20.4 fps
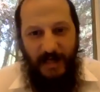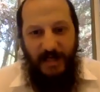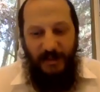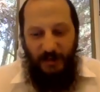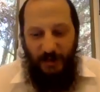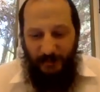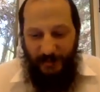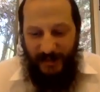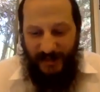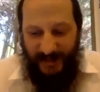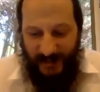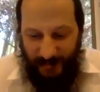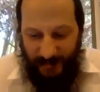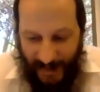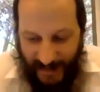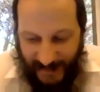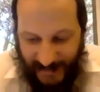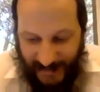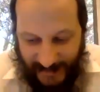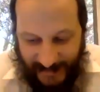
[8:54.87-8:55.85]
to be
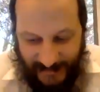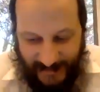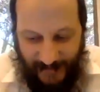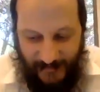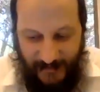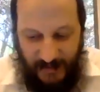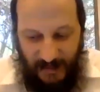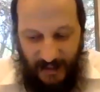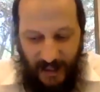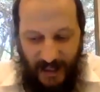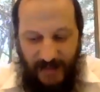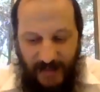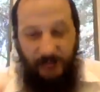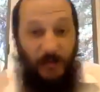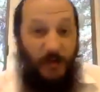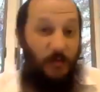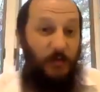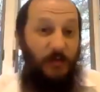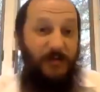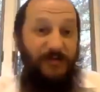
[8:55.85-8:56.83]
spat at 7 times?
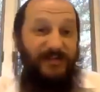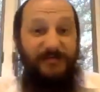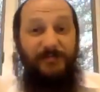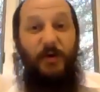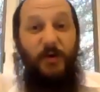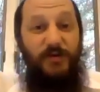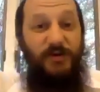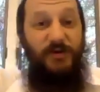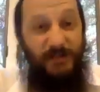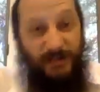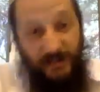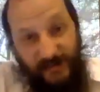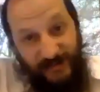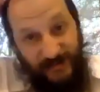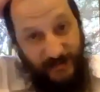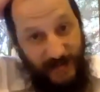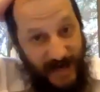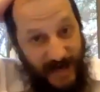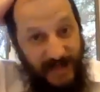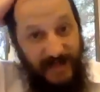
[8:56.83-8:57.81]
We would have spoken to
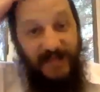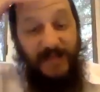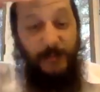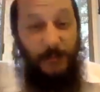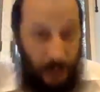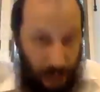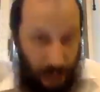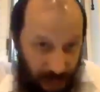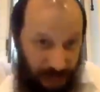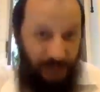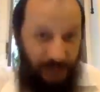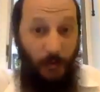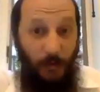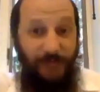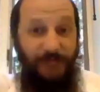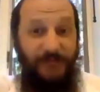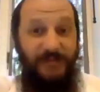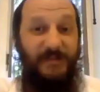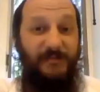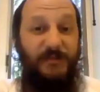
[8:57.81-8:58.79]
this man, and we would have
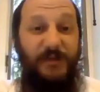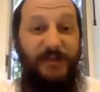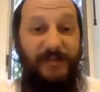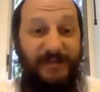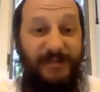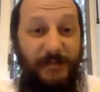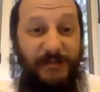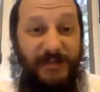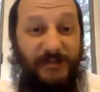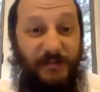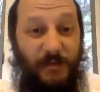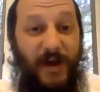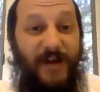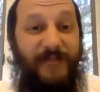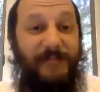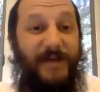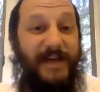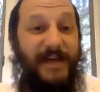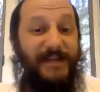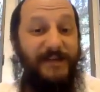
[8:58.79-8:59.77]
forced him to accept his
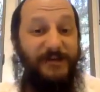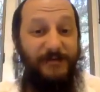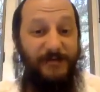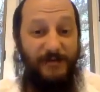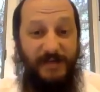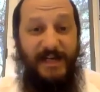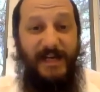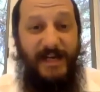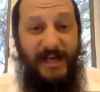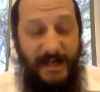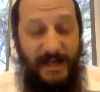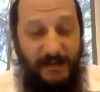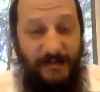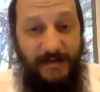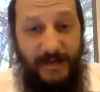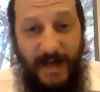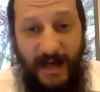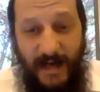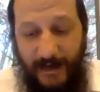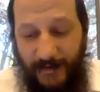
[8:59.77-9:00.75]
wife back into
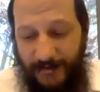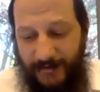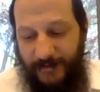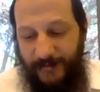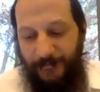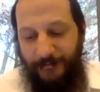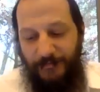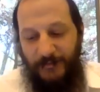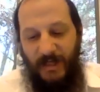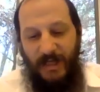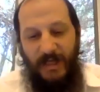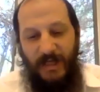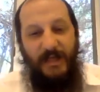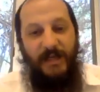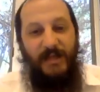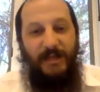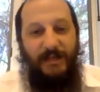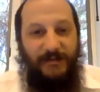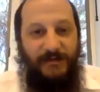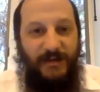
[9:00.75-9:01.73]
the house.
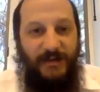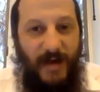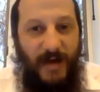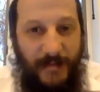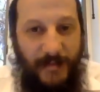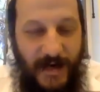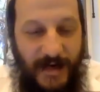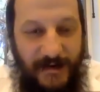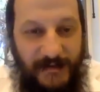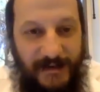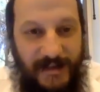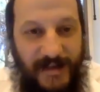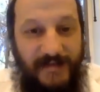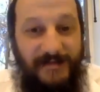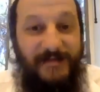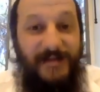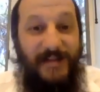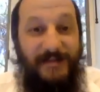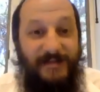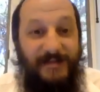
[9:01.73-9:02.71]
So Rabbi Meir
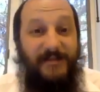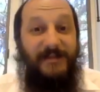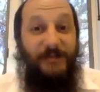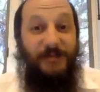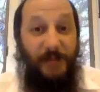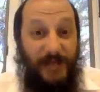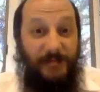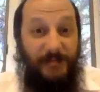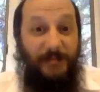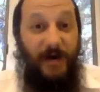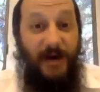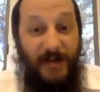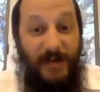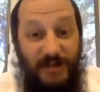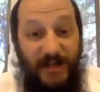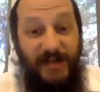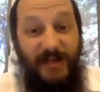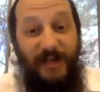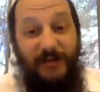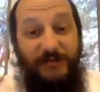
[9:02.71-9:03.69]
says in this week's
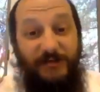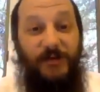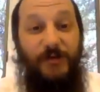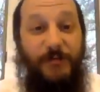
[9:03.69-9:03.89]
Parshat in Naso,